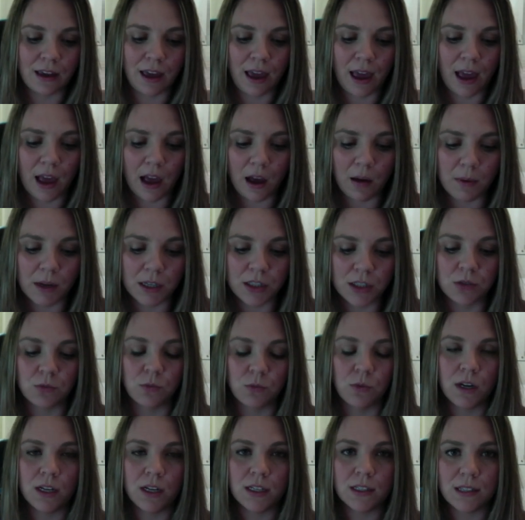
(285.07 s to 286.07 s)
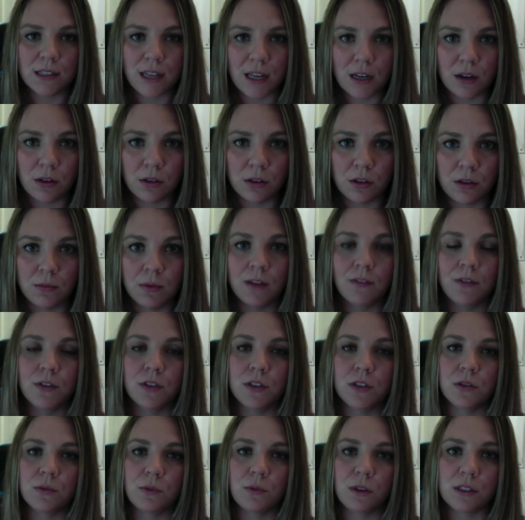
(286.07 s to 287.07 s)
how much one is endothermic
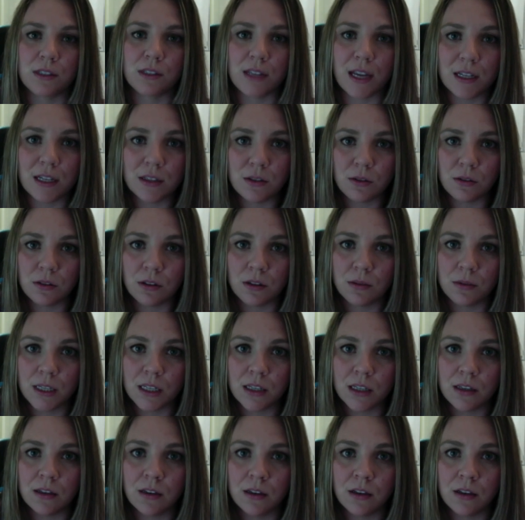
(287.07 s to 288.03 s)
versus one is exothermic